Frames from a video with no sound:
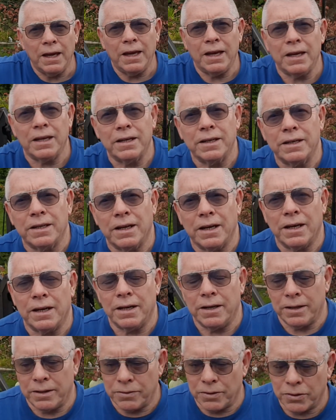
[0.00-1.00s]
and
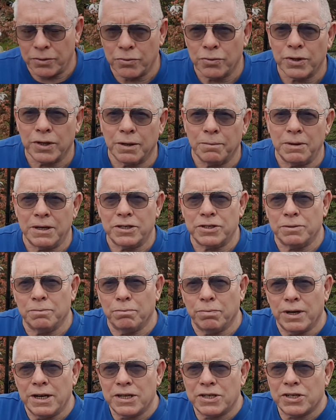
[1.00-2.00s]
we're going to make
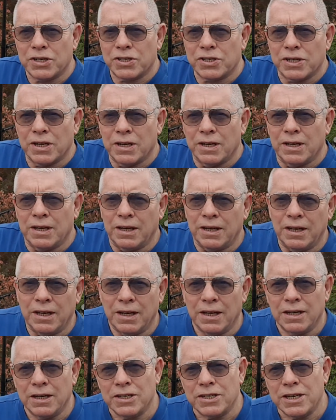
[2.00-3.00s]
some braces
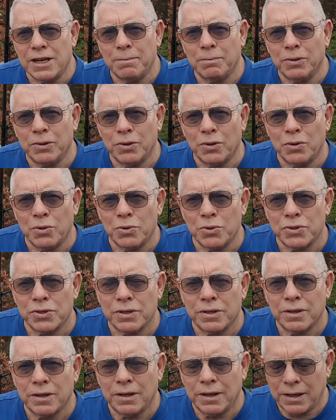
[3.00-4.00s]
and assemble
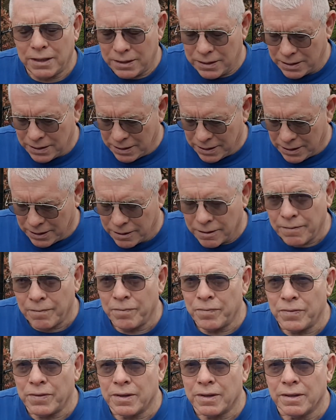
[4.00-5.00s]
those, and
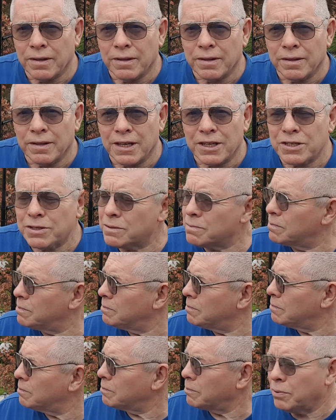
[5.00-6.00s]
that's
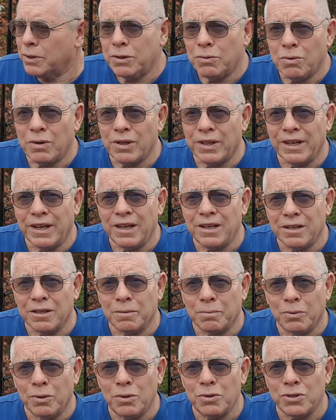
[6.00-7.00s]
pretty well the end of
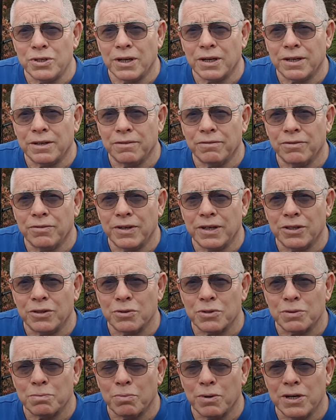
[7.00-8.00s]
the project if we get
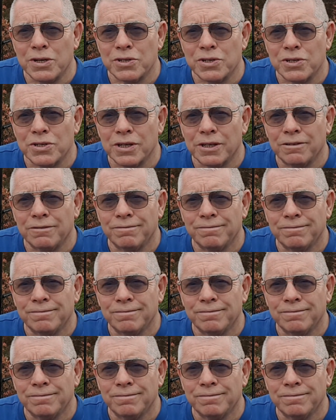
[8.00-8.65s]
those braces in.